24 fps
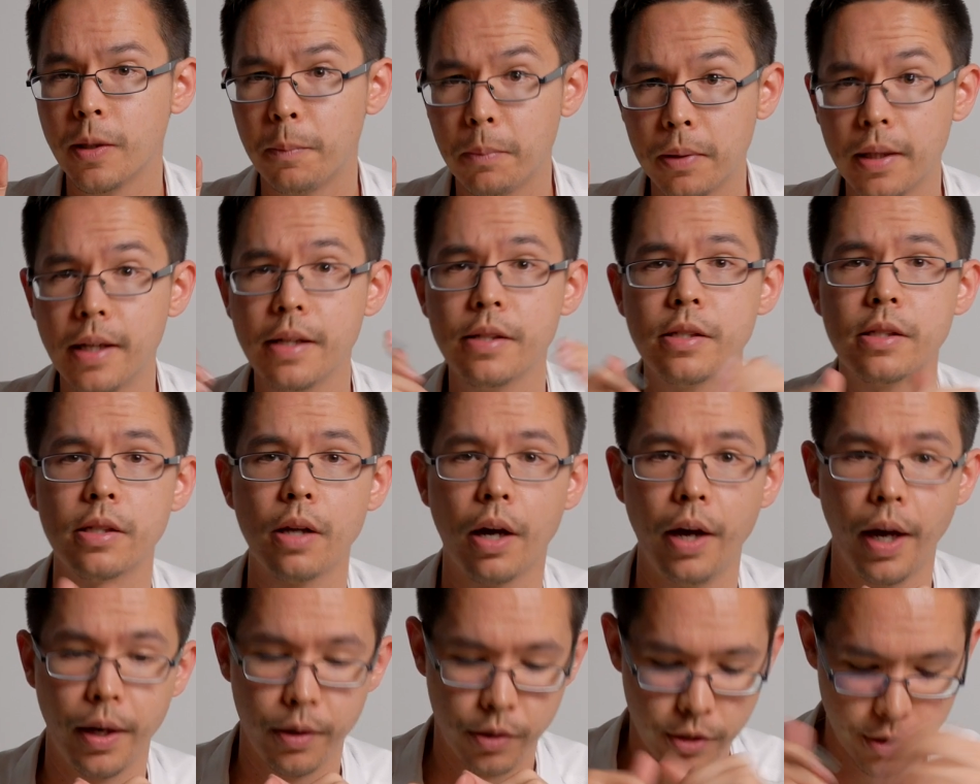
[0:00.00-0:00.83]
the plus
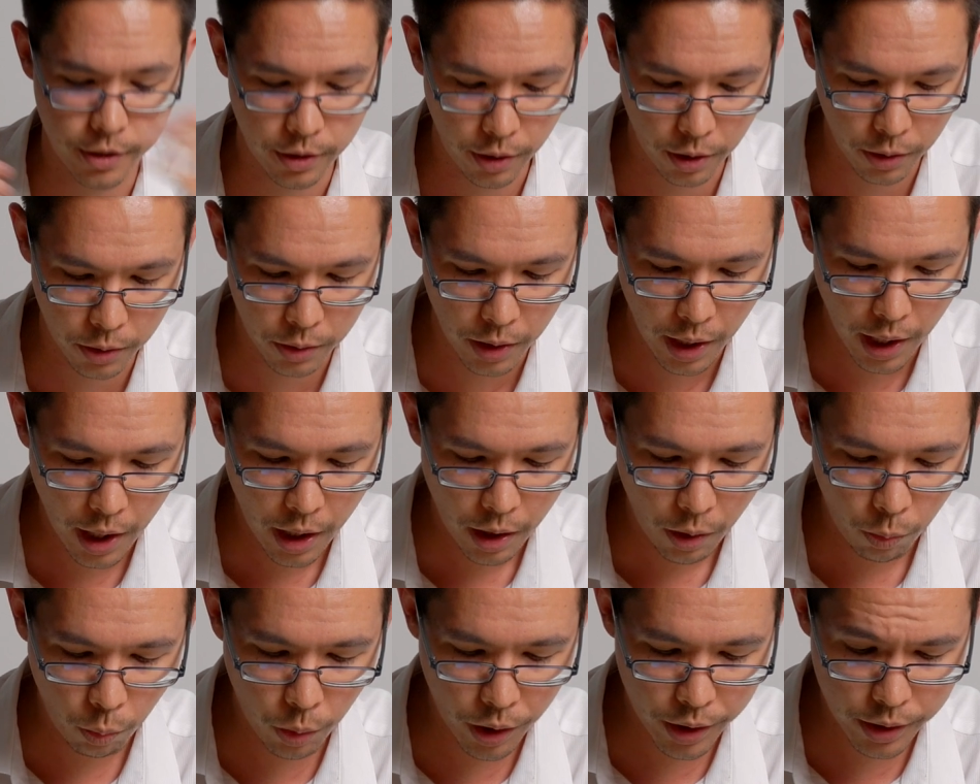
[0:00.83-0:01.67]
sign? So
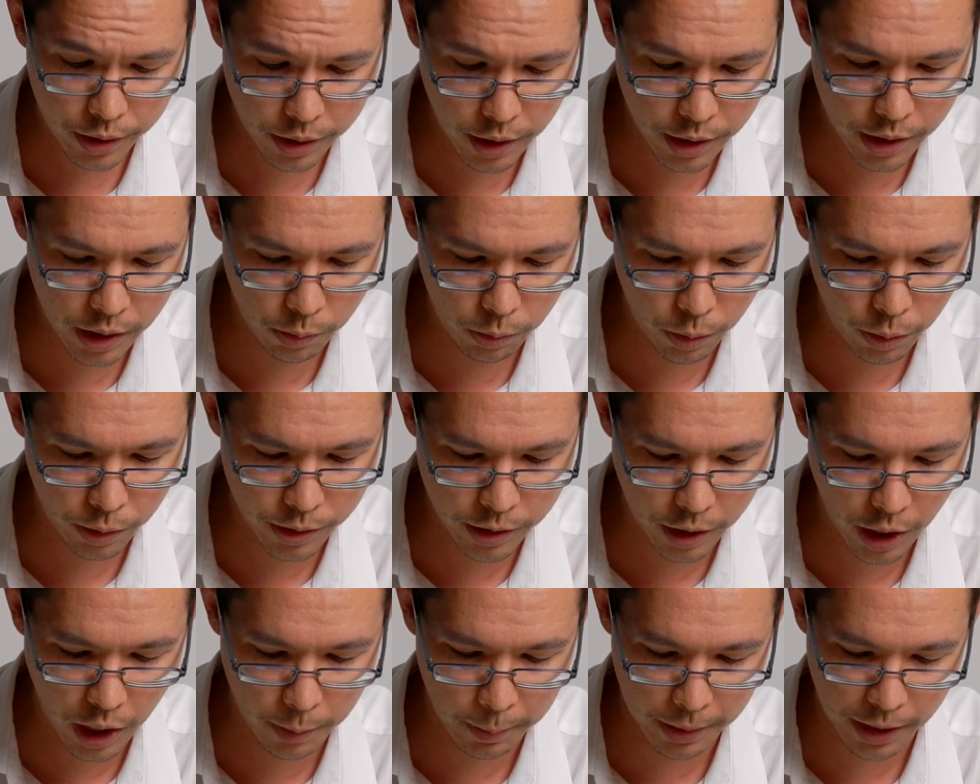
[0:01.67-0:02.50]
what does the rule
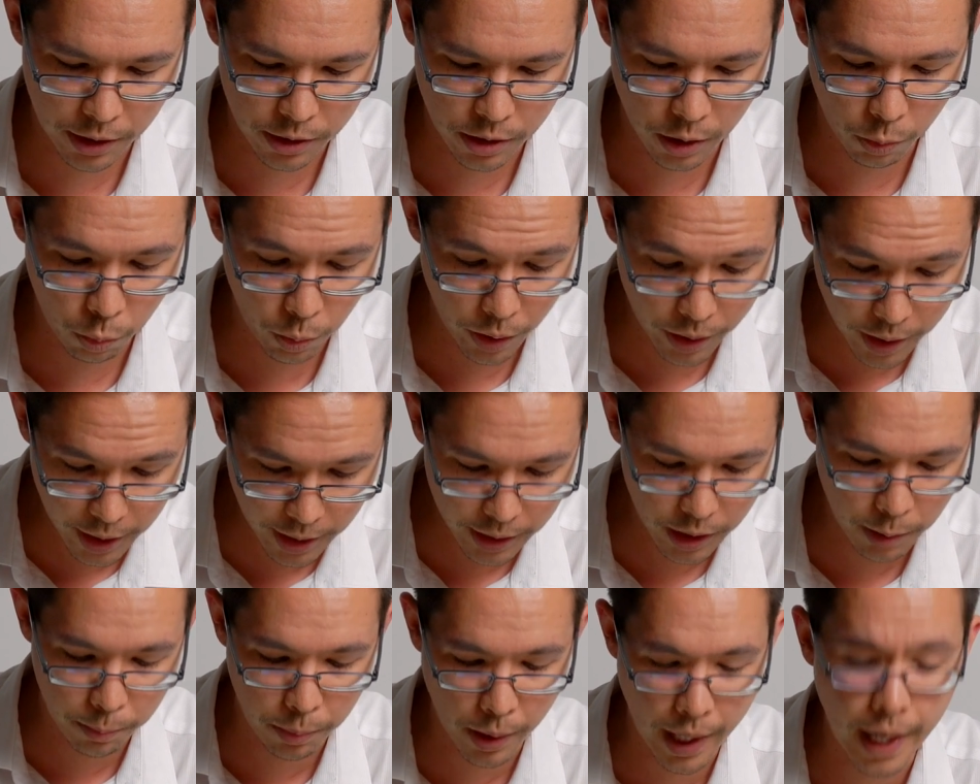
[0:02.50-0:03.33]
tell me? So
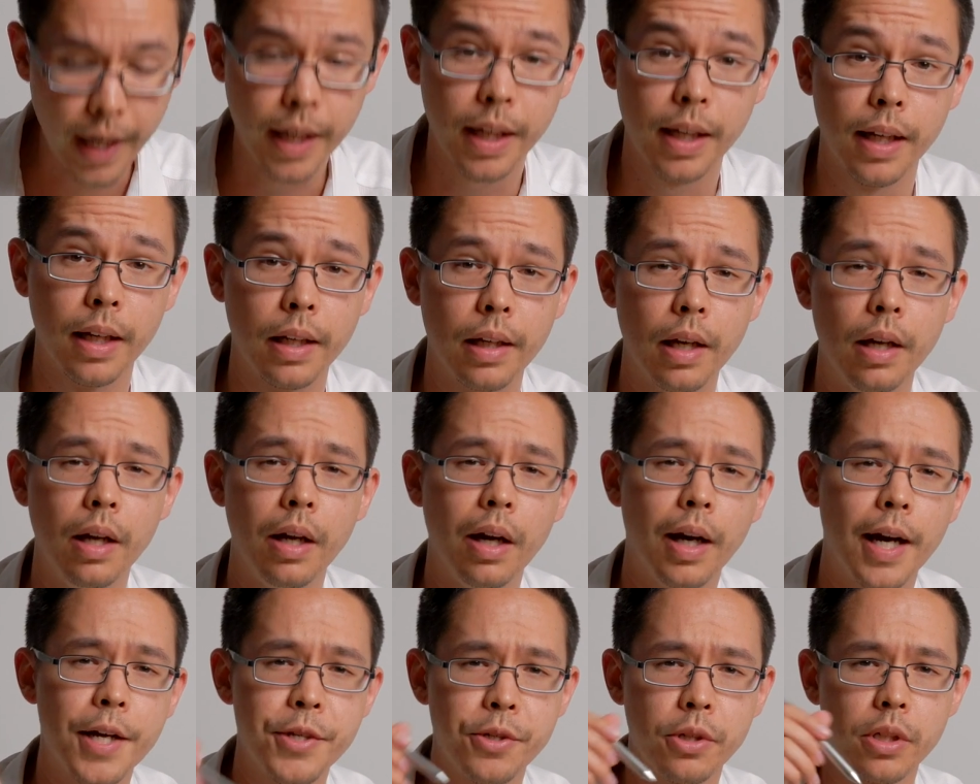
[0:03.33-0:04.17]
within the bracket,
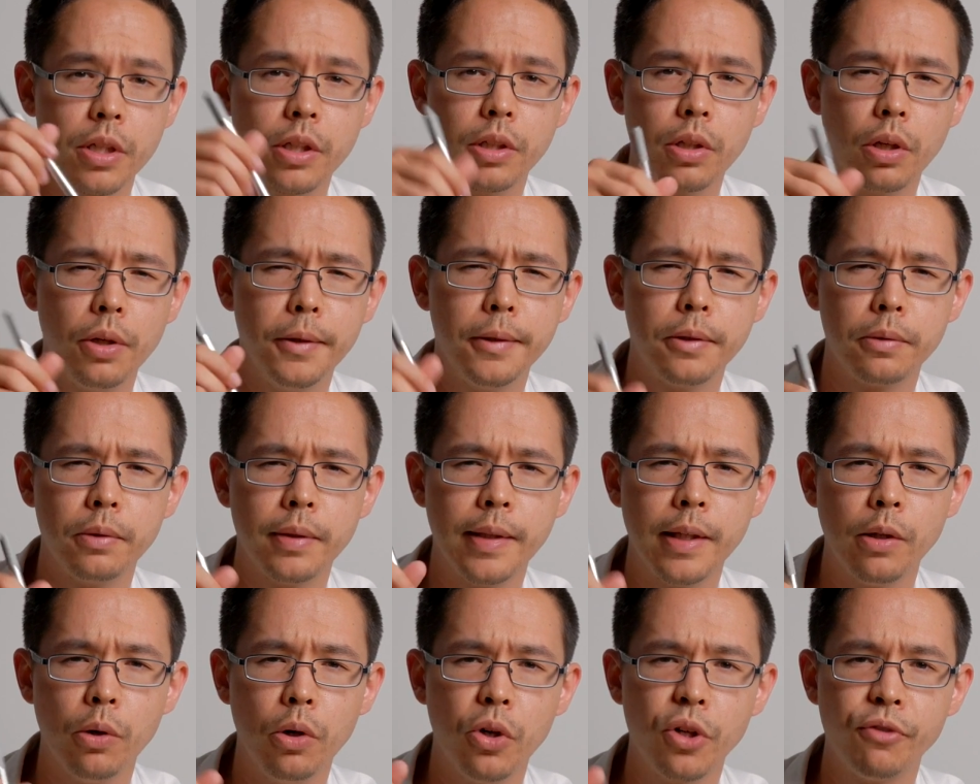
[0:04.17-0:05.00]
I sort of go through
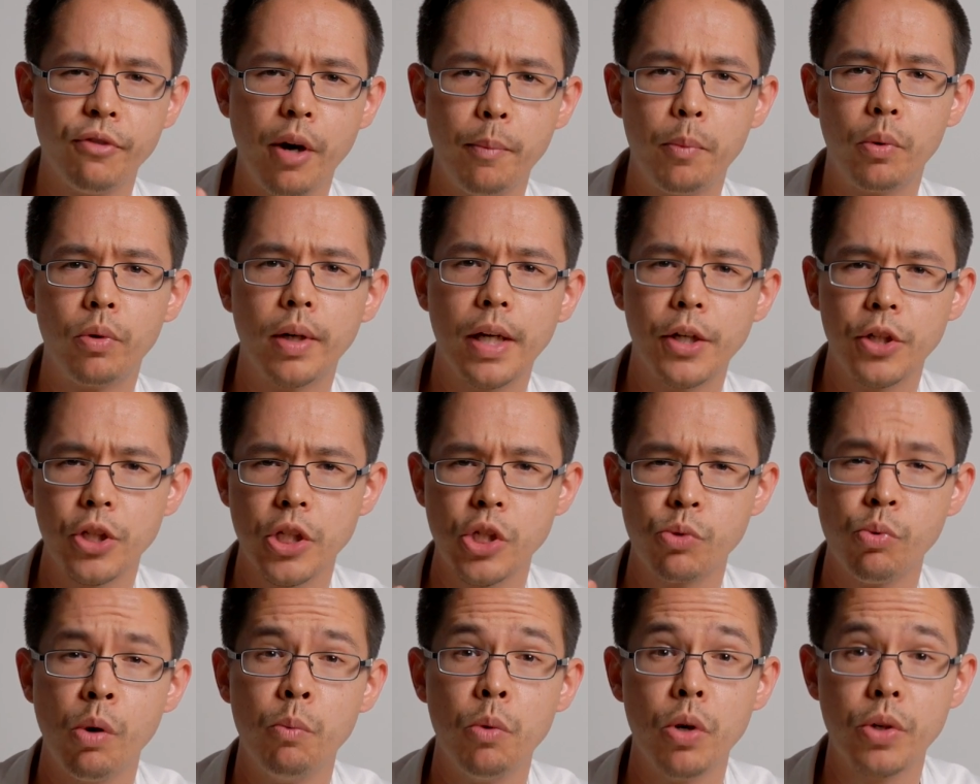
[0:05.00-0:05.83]
the order of
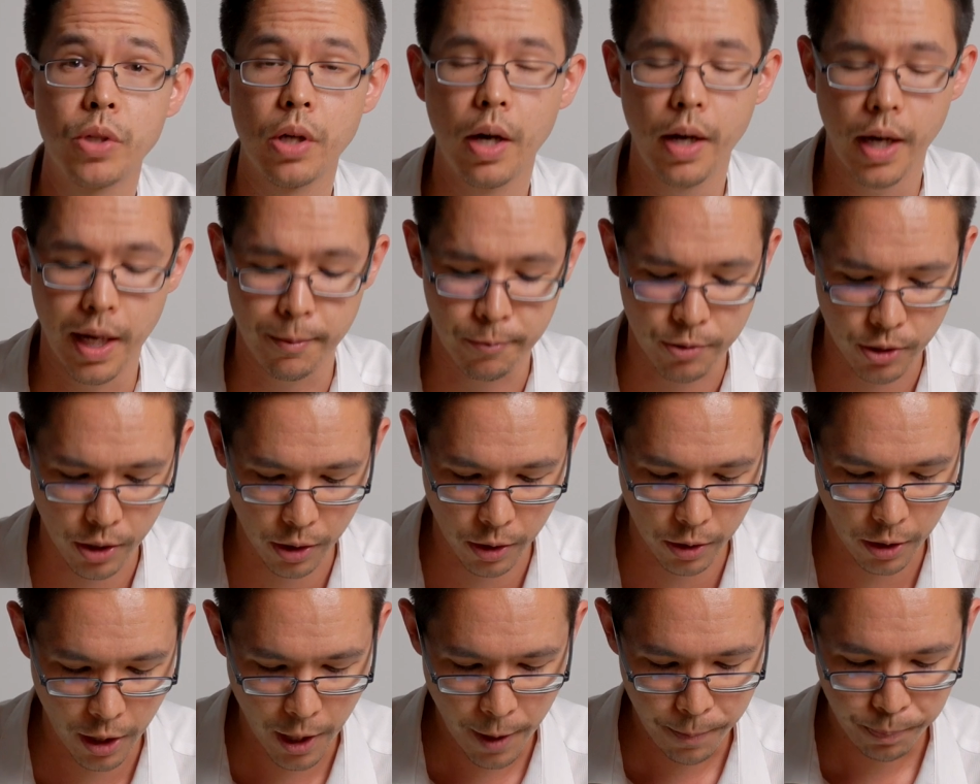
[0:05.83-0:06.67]
operations one more time.
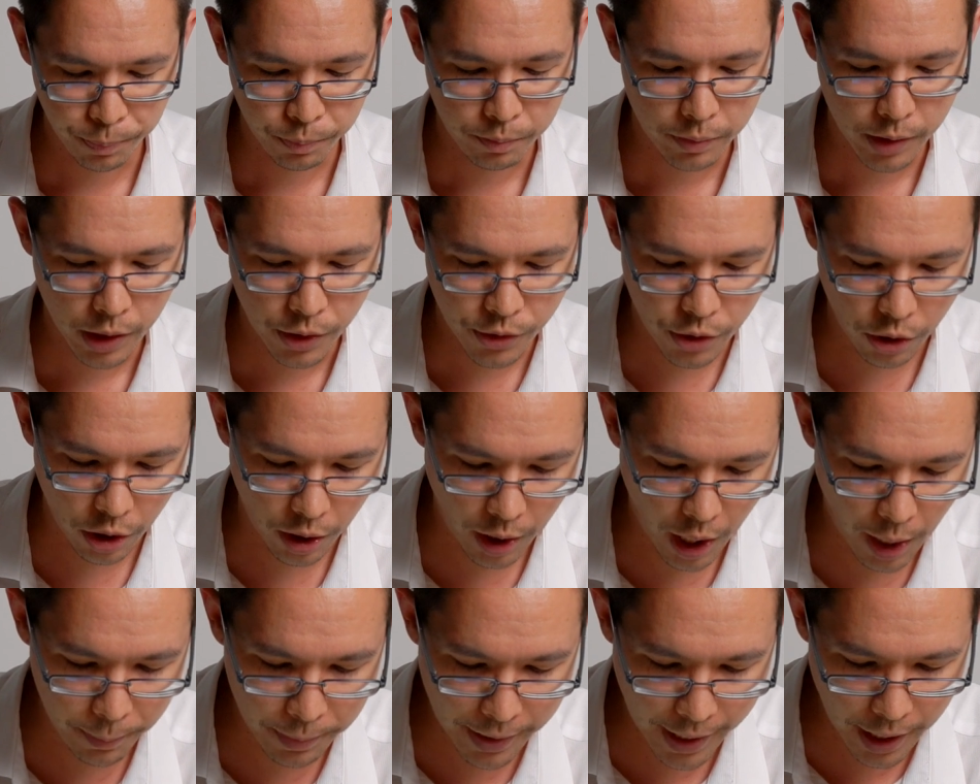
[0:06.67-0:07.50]
So,
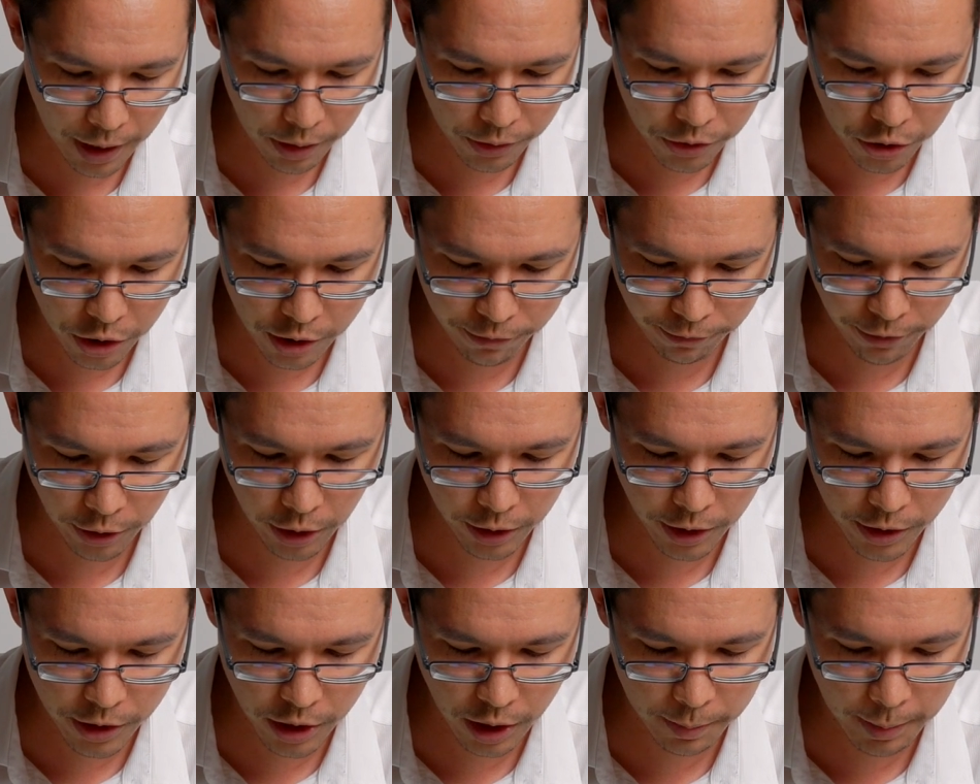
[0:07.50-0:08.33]
so I'm now just
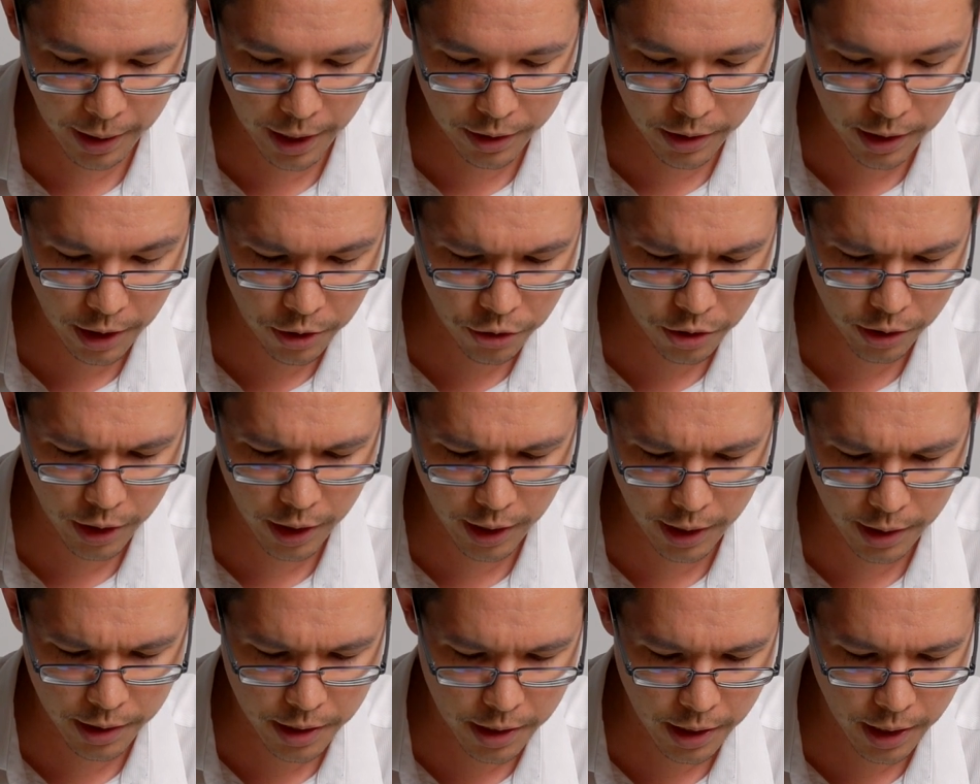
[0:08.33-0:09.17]
focusing my attention on
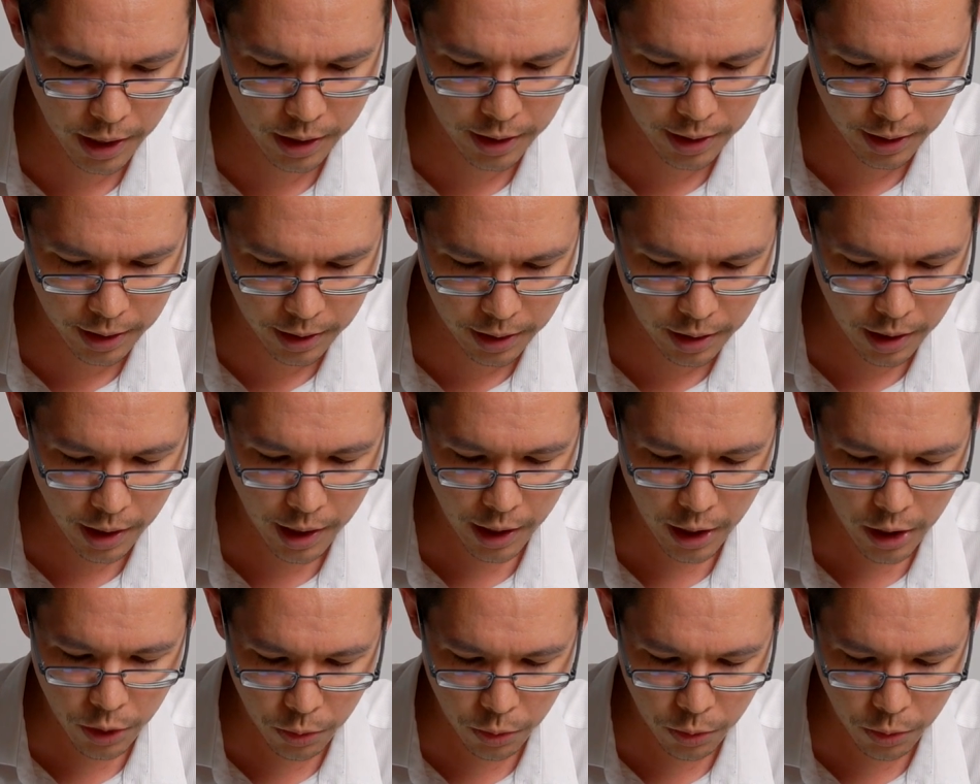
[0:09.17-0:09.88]
the inside here.